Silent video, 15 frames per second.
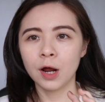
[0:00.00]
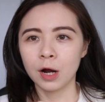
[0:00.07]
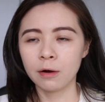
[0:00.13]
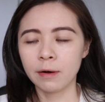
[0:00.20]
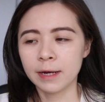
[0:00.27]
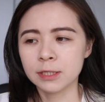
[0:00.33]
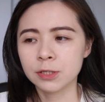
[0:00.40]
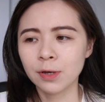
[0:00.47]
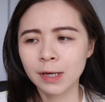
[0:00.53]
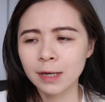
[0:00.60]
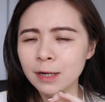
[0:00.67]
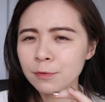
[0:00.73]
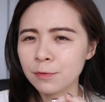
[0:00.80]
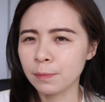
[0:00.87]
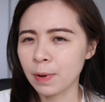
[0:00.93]
Alright, so I
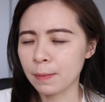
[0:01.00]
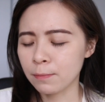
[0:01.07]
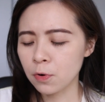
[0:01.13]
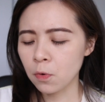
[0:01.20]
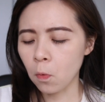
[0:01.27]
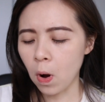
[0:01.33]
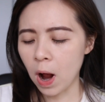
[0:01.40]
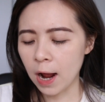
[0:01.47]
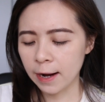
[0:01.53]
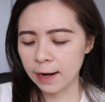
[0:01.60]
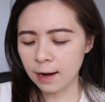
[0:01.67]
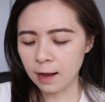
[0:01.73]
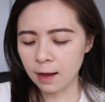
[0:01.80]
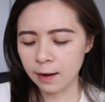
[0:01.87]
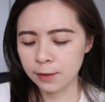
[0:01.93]
kind of remember
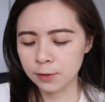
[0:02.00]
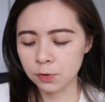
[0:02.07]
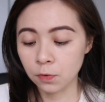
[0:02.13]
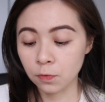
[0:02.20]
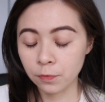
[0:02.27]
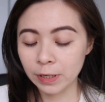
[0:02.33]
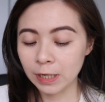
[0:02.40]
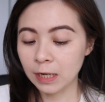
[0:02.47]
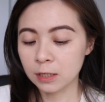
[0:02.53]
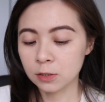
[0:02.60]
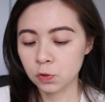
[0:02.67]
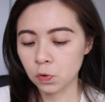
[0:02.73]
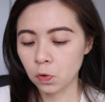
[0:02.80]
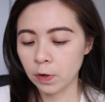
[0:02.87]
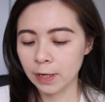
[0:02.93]
why I don't really
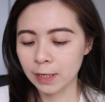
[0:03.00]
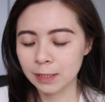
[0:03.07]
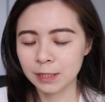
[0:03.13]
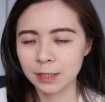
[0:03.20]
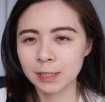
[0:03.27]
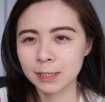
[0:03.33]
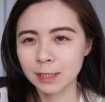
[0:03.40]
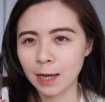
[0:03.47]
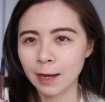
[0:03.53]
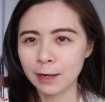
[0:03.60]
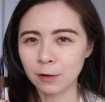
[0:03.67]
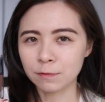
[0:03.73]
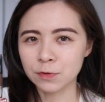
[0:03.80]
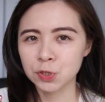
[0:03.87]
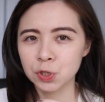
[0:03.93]
enjoy this
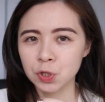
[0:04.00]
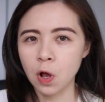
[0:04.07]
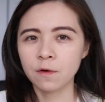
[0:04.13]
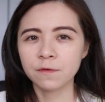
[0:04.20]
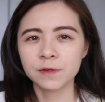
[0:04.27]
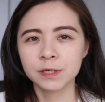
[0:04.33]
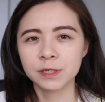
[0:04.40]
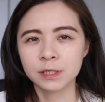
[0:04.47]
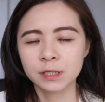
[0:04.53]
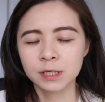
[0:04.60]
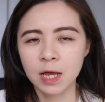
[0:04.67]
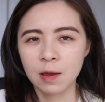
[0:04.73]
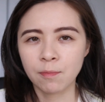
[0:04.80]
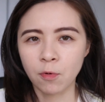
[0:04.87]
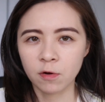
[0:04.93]
kind of softer
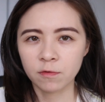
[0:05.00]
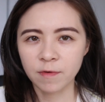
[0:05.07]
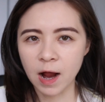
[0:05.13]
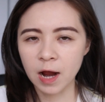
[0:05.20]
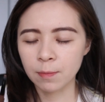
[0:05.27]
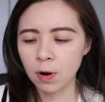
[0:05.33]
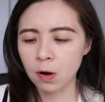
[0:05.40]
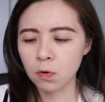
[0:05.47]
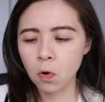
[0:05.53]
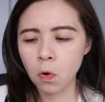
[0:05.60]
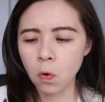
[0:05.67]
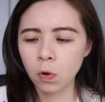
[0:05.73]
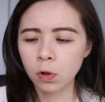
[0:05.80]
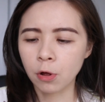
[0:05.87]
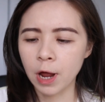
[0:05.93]
type of eyebrow
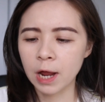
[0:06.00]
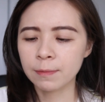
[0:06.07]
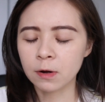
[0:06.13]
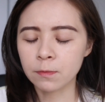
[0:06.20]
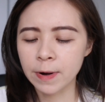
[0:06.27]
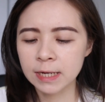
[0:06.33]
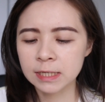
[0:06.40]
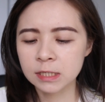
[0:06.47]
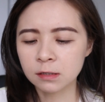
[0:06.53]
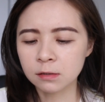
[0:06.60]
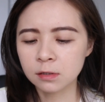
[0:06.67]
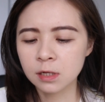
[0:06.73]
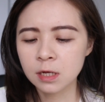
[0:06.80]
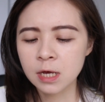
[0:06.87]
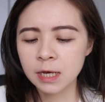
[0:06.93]
kohl or eyebrow
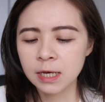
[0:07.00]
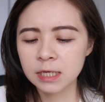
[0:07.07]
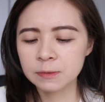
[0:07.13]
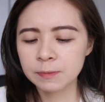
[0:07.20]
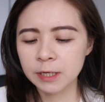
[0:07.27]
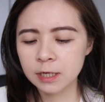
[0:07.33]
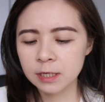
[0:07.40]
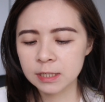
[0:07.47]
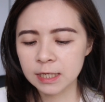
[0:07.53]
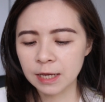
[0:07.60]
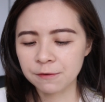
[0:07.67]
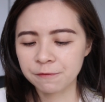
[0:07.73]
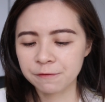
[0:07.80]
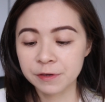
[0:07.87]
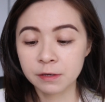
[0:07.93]
pencil. It's because
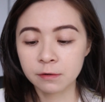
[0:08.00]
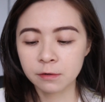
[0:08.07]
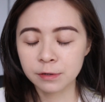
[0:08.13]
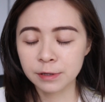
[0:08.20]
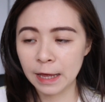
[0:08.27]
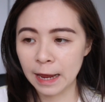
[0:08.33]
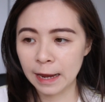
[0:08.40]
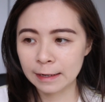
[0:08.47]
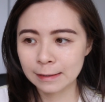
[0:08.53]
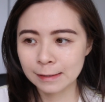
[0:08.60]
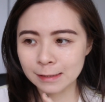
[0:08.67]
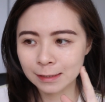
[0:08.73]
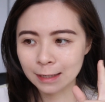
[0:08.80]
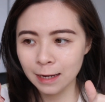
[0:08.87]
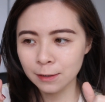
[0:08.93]
I feel that
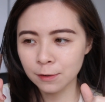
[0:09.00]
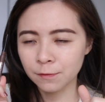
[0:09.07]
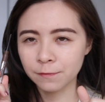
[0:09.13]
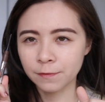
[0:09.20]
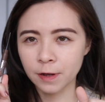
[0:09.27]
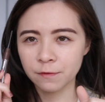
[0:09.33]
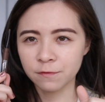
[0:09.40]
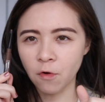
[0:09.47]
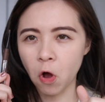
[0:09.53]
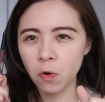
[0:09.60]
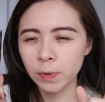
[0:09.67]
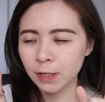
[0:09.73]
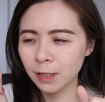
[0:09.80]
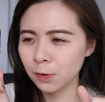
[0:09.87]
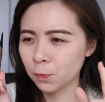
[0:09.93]
this kind of
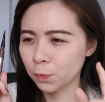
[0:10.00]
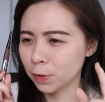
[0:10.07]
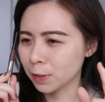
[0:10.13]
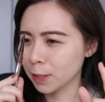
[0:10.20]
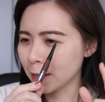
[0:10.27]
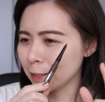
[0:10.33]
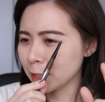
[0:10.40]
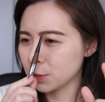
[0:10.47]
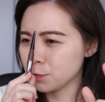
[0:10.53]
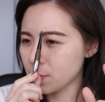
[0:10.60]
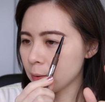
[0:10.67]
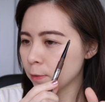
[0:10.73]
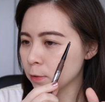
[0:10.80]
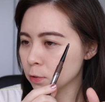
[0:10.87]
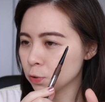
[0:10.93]
formula will kind of
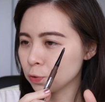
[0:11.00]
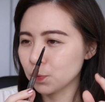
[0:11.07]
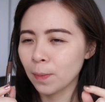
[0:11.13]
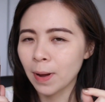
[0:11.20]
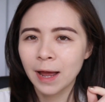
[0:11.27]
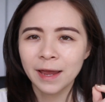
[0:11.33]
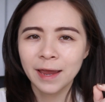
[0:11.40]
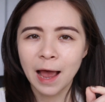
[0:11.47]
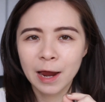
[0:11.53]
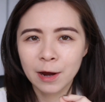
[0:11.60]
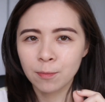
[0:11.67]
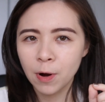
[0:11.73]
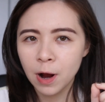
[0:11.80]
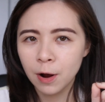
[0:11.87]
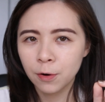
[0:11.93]
grab onto my
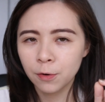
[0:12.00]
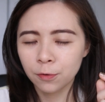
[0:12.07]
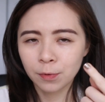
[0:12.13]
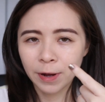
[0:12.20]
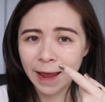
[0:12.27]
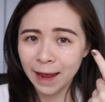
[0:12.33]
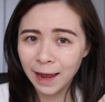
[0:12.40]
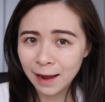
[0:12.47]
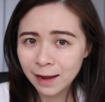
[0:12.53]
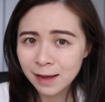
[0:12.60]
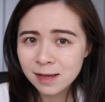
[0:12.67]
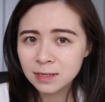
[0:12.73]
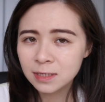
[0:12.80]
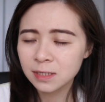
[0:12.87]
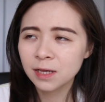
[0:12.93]
eyebrow
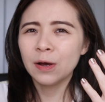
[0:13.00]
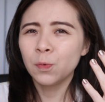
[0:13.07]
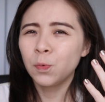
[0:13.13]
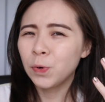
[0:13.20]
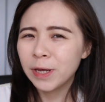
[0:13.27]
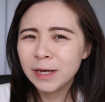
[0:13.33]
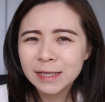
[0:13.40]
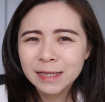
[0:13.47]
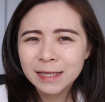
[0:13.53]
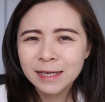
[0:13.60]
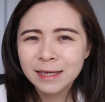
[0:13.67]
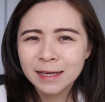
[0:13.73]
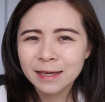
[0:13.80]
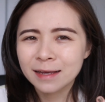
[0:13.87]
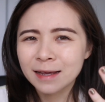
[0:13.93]
hairs.
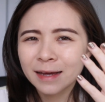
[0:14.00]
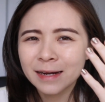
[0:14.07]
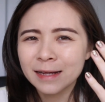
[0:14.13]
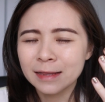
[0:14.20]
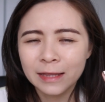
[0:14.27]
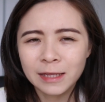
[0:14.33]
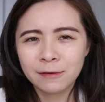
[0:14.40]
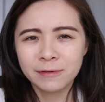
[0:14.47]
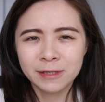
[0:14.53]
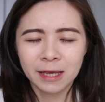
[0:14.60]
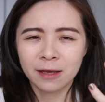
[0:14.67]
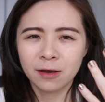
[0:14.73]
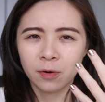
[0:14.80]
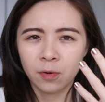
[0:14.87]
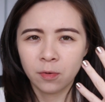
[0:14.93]
Weirdly, it kind of leaves
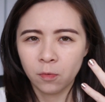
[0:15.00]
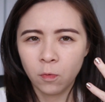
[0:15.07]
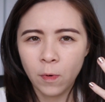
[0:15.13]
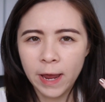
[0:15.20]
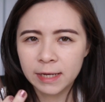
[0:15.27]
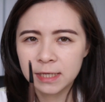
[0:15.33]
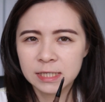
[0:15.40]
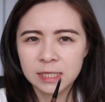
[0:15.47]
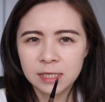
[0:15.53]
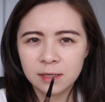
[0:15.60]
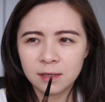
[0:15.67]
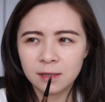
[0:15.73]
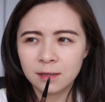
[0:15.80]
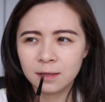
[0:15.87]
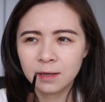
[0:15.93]
like a
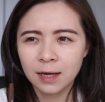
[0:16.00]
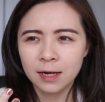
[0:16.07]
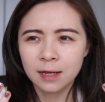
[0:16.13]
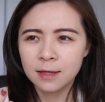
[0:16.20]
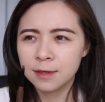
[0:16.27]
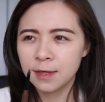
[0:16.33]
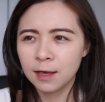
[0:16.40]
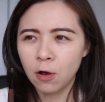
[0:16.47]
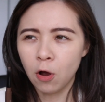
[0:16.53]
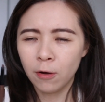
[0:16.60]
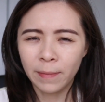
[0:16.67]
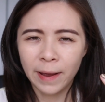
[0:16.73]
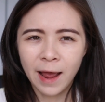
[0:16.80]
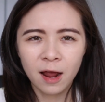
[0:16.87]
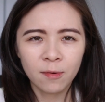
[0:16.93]
waxy kind of thing
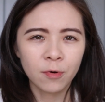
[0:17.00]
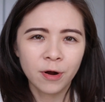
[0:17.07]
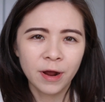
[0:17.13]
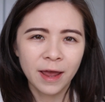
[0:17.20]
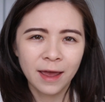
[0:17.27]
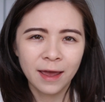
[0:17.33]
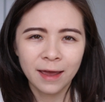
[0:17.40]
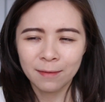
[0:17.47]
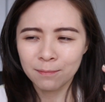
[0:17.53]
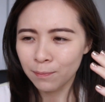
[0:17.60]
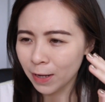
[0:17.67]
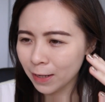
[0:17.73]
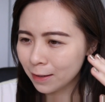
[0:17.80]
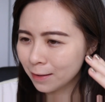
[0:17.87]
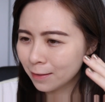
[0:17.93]
on my eyebrow hair and
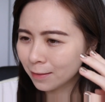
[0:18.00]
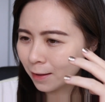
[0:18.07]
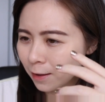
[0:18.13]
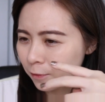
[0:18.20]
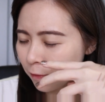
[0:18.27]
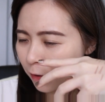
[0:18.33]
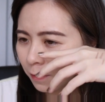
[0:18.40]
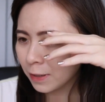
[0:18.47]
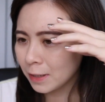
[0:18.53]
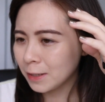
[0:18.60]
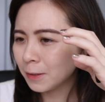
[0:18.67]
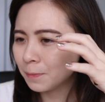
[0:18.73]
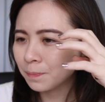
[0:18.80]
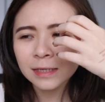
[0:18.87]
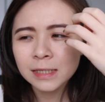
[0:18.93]
make it like
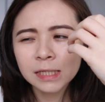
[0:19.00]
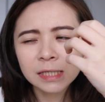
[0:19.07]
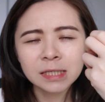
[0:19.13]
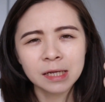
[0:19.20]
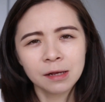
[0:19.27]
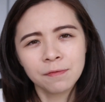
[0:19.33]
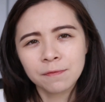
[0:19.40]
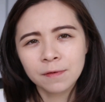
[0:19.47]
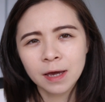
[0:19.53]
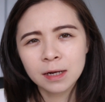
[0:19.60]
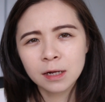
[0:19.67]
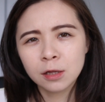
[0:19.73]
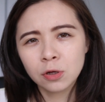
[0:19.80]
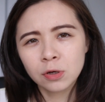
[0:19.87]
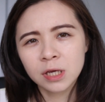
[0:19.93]
very stiff
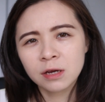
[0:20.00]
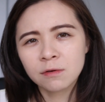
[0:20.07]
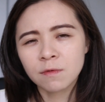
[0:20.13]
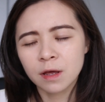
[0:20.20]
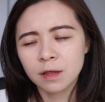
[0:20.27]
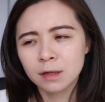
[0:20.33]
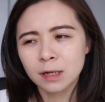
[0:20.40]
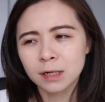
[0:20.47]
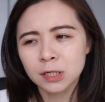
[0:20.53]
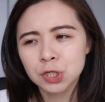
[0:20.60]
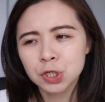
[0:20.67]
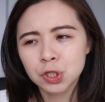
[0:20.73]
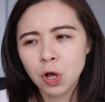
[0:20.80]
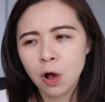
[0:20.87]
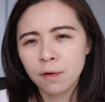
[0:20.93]
kind of looking rather than a
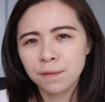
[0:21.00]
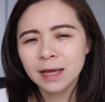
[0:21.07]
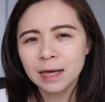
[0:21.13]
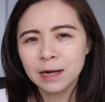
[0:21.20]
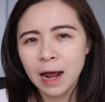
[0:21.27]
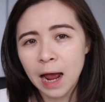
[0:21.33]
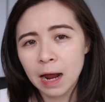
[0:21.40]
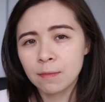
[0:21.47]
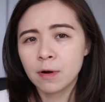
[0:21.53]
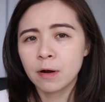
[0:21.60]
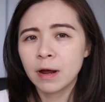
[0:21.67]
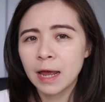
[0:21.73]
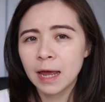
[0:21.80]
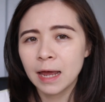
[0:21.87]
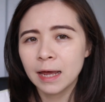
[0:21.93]
soft kind of
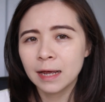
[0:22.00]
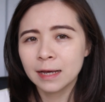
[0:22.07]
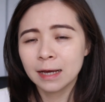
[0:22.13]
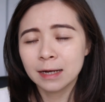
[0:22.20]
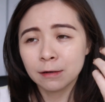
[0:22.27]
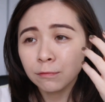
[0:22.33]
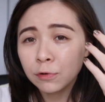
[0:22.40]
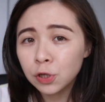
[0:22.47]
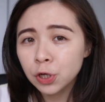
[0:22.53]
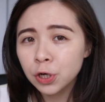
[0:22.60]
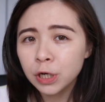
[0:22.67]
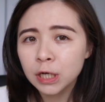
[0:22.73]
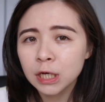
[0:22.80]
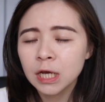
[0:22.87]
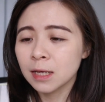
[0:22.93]
eyebrow hair kind of
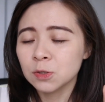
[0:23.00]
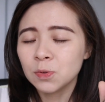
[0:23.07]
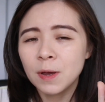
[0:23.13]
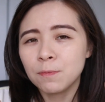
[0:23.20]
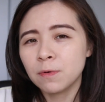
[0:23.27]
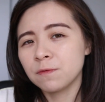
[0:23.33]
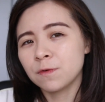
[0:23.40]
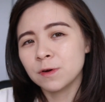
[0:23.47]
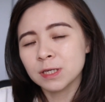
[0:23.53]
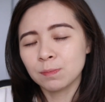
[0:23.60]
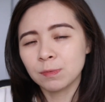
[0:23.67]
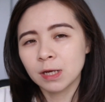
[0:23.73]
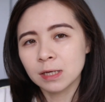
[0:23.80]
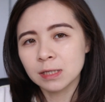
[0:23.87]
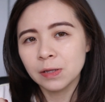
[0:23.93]
look. That's why I prefer
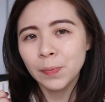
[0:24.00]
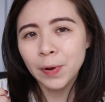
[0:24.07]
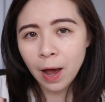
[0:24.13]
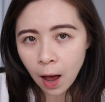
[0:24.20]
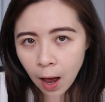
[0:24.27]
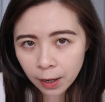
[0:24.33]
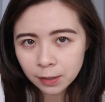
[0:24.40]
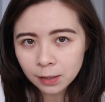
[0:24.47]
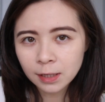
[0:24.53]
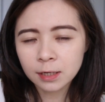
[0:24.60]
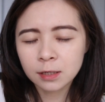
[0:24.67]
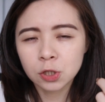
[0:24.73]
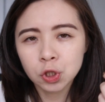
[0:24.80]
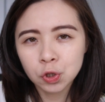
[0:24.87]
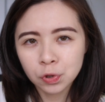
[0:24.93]
something a little bit harder
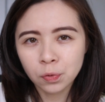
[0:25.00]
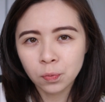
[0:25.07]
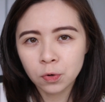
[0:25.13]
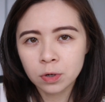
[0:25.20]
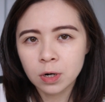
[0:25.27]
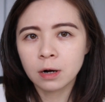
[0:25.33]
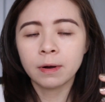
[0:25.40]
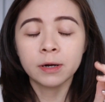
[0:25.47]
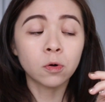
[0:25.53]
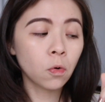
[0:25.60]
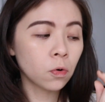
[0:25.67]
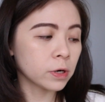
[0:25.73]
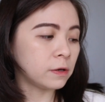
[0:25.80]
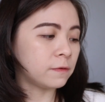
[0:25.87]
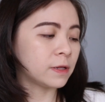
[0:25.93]
like the Shuyumura one
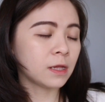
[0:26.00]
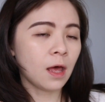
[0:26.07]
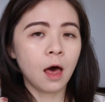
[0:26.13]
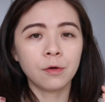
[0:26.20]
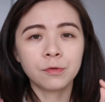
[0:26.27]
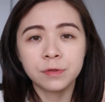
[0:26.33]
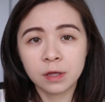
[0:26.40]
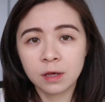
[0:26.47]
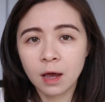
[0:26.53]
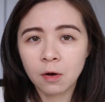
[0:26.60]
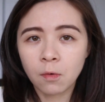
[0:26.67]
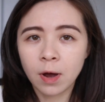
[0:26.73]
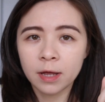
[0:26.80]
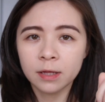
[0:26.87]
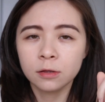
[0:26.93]
or even the Althea
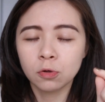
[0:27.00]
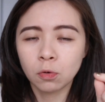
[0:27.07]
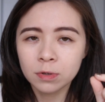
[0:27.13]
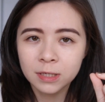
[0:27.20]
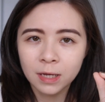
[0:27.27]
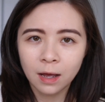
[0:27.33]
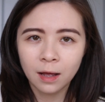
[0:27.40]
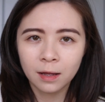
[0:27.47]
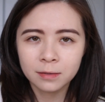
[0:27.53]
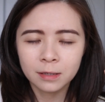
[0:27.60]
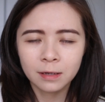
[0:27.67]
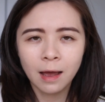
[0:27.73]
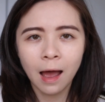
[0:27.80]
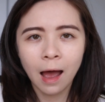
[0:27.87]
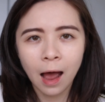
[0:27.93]
one. Those are
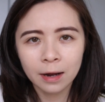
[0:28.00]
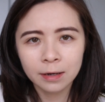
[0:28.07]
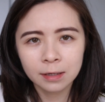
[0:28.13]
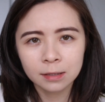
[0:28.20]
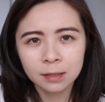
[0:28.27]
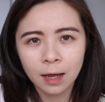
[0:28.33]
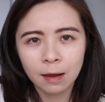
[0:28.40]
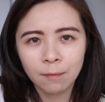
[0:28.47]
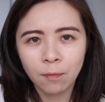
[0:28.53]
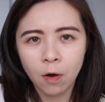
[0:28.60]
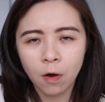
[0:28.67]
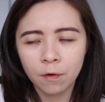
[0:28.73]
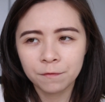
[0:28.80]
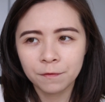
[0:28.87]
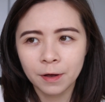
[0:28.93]
the harder type
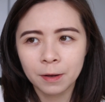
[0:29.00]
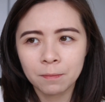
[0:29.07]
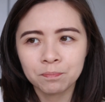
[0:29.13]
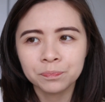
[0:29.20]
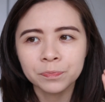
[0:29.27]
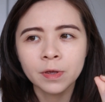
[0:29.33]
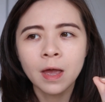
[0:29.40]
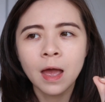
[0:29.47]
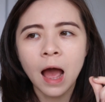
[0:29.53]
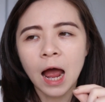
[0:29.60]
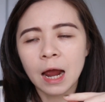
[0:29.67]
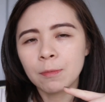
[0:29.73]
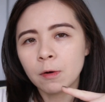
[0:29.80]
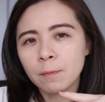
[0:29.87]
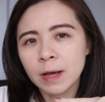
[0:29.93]
of
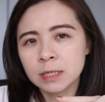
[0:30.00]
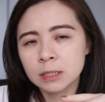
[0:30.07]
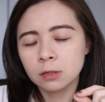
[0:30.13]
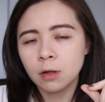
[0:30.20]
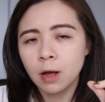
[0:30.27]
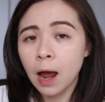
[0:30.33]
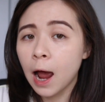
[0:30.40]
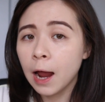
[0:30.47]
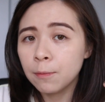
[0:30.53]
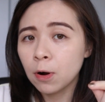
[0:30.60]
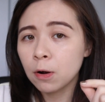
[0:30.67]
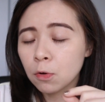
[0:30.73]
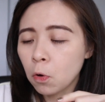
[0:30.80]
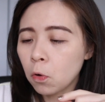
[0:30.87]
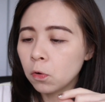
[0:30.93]
eyebrow pencil or
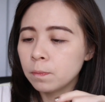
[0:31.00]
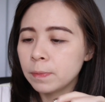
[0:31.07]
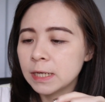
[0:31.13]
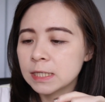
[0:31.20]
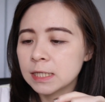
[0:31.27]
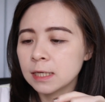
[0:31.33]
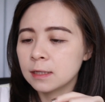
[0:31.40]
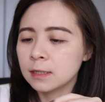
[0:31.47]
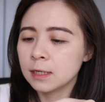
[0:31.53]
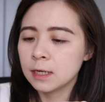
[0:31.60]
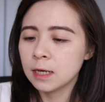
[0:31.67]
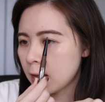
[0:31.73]
eyebrow kohl basically.